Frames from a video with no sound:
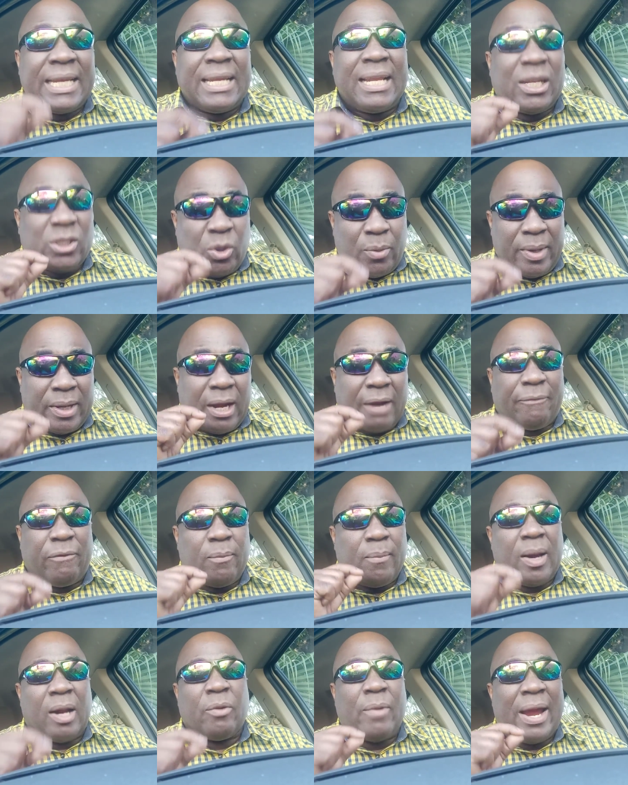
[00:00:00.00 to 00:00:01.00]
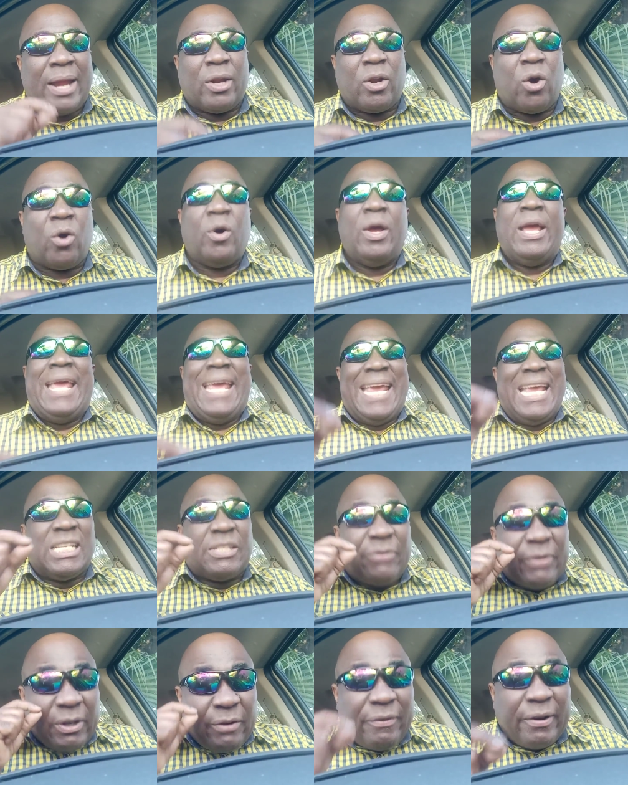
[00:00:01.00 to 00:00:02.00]
in Jamaica football right now
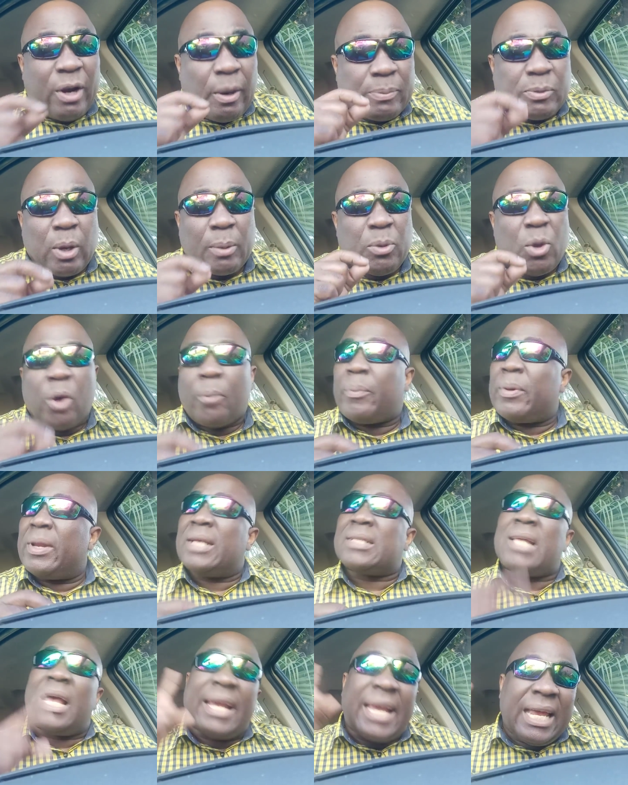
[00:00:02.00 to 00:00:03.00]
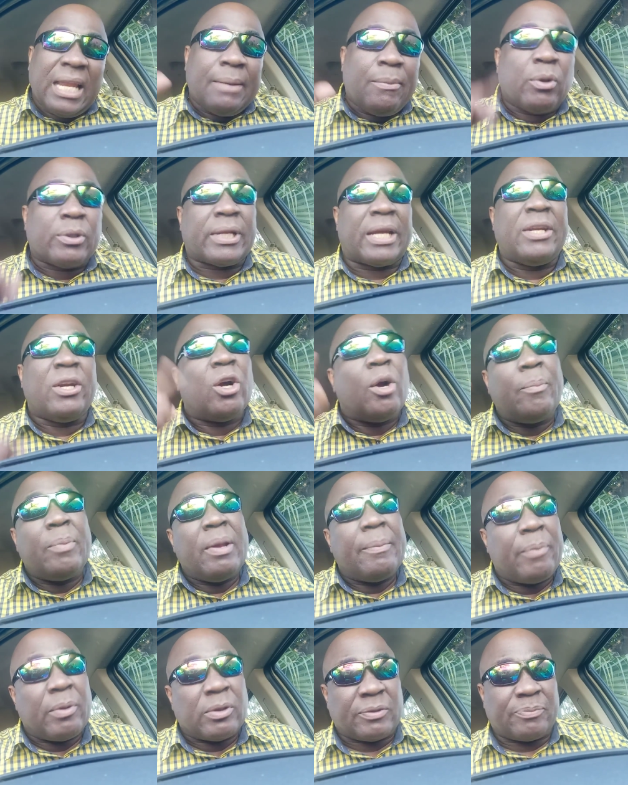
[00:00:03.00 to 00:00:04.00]
is to develop some young players and get them out of here to
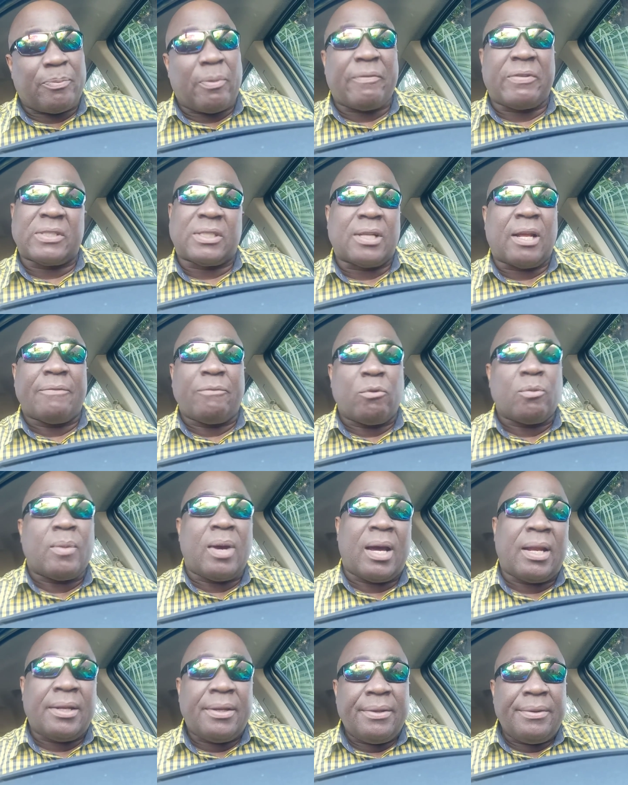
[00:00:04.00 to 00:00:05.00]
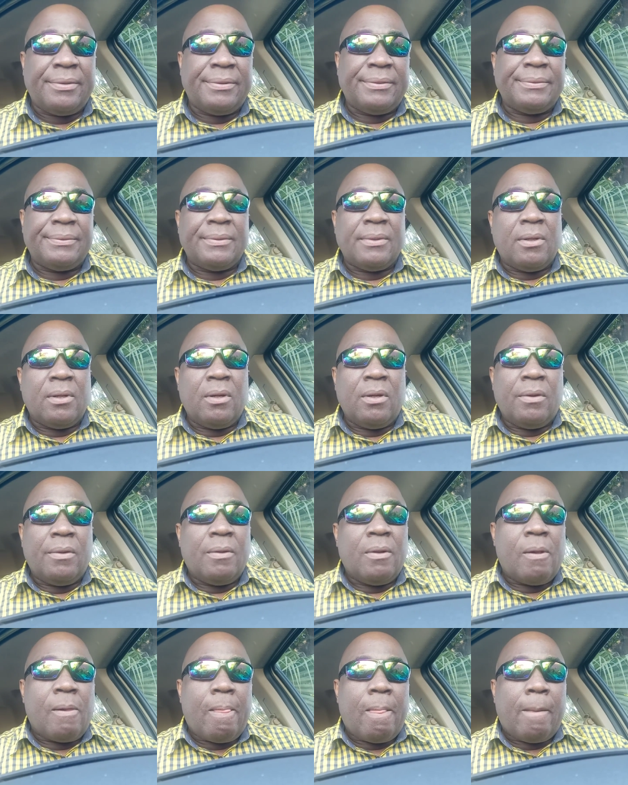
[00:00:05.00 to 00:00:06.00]
play professional football.
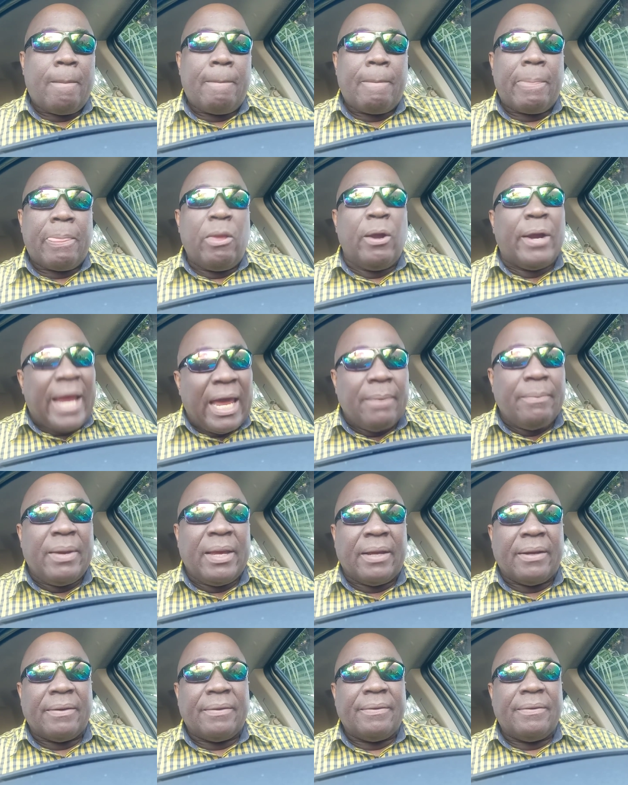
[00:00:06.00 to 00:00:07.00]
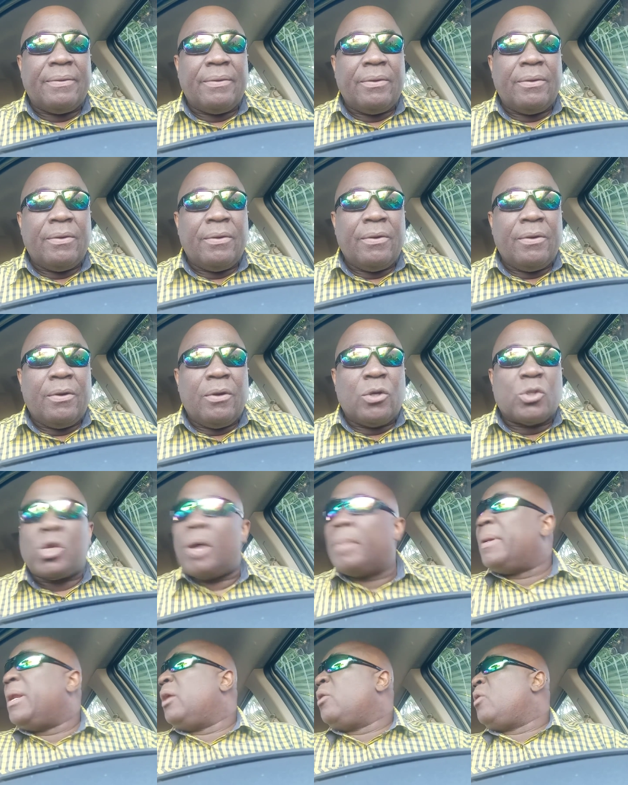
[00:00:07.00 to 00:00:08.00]
You get me? So
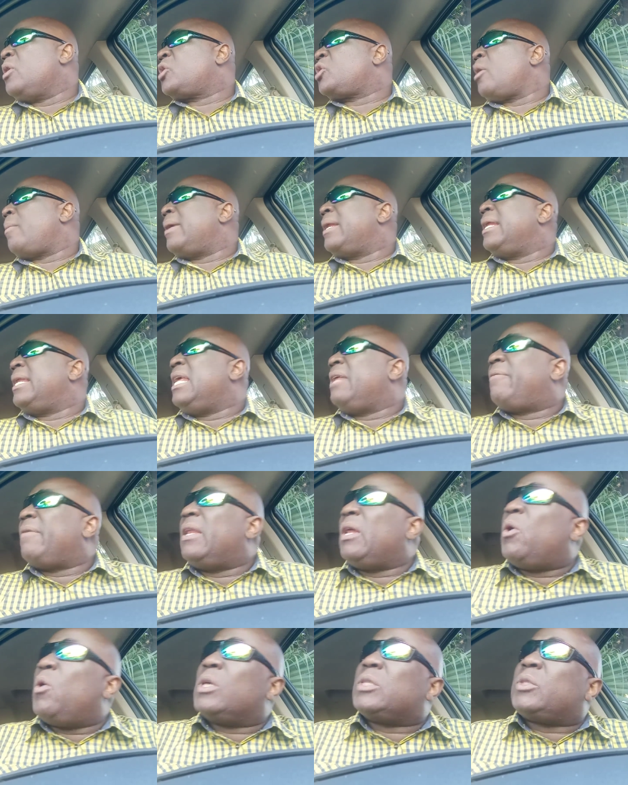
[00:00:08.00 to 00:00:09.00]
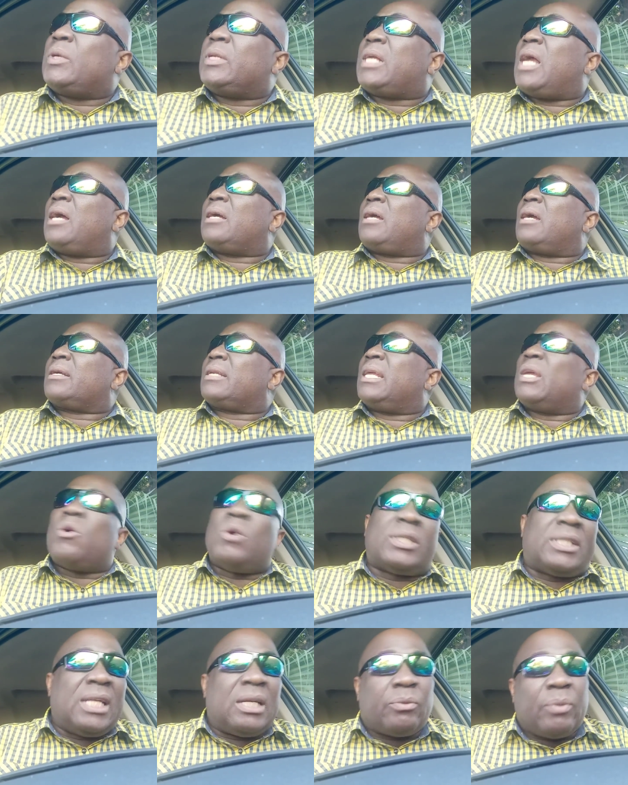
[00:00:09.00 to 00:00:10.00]
I don't know, somebody needs to negotiate
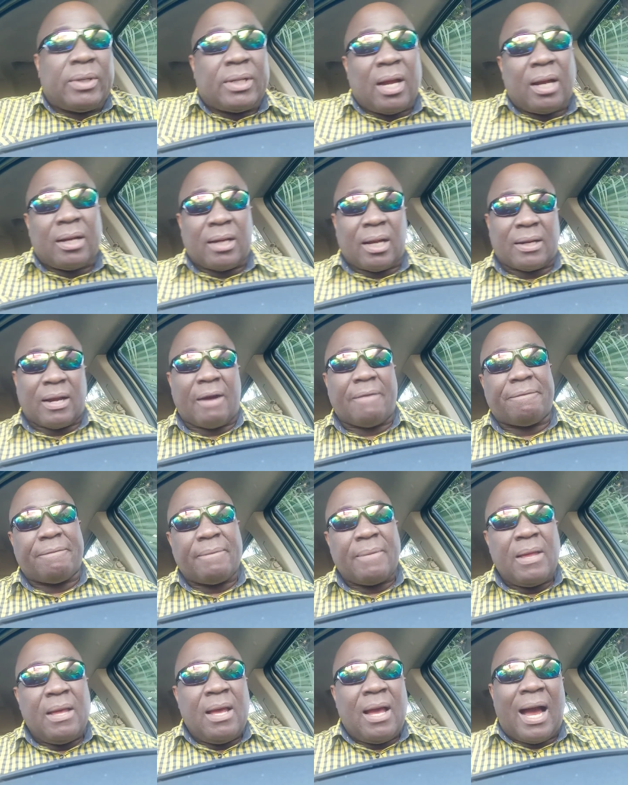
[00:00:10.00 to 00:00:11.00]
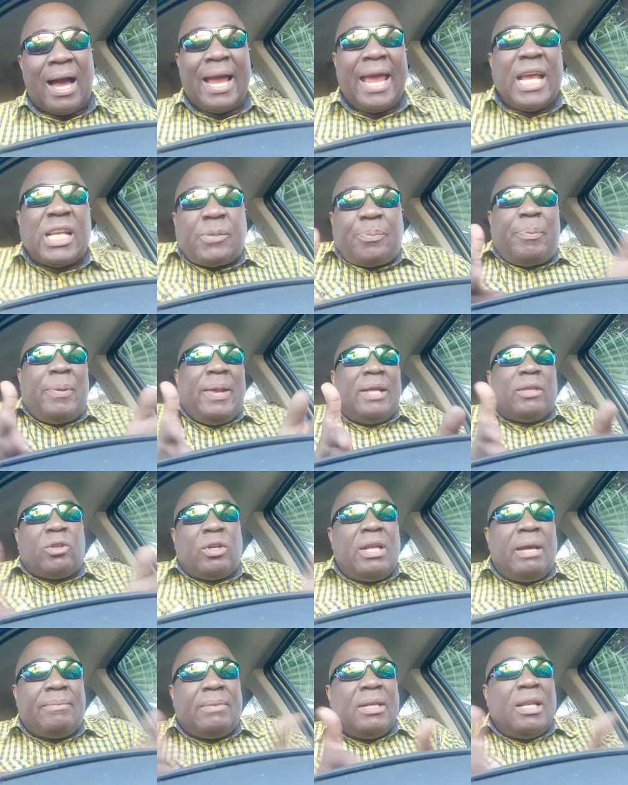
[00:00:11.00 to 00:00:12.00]
with CONCACAF and explain to
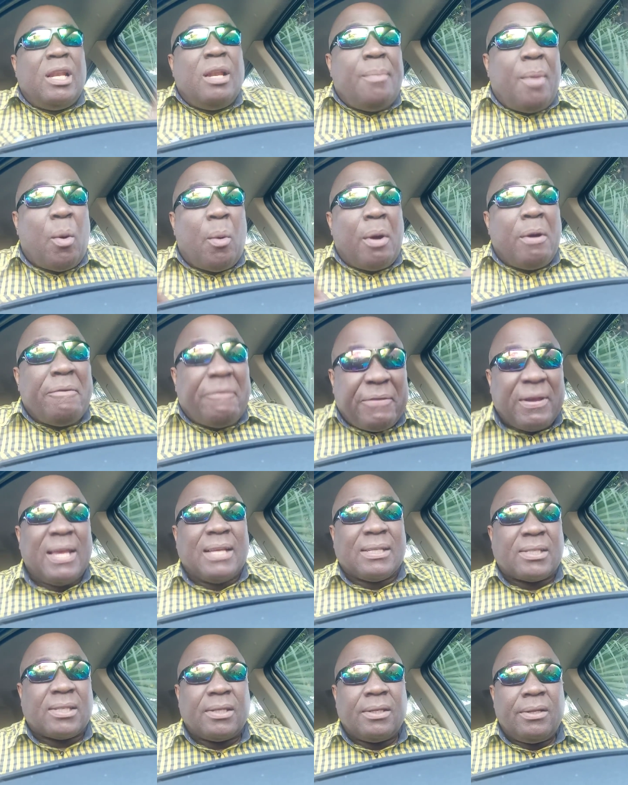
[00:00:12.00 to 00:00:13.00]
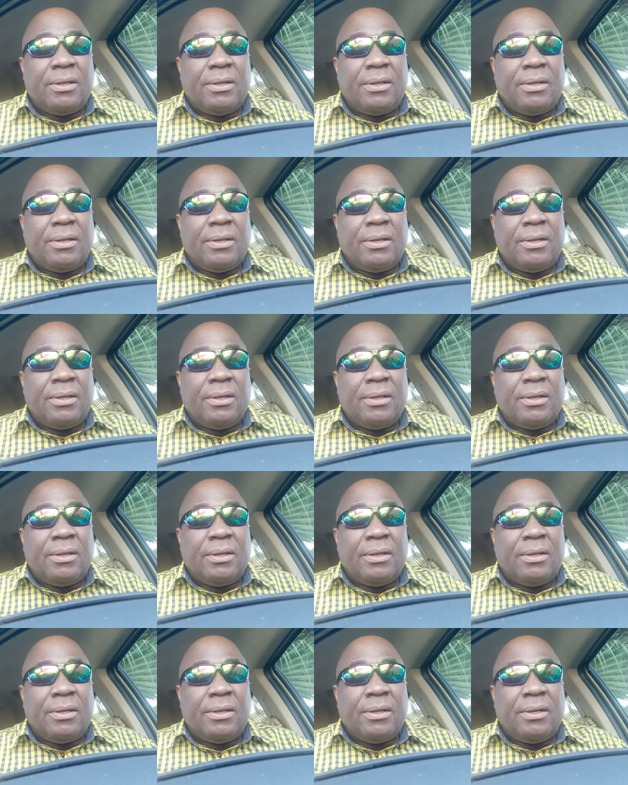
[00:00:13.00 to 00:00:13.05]
them the dilemma we face.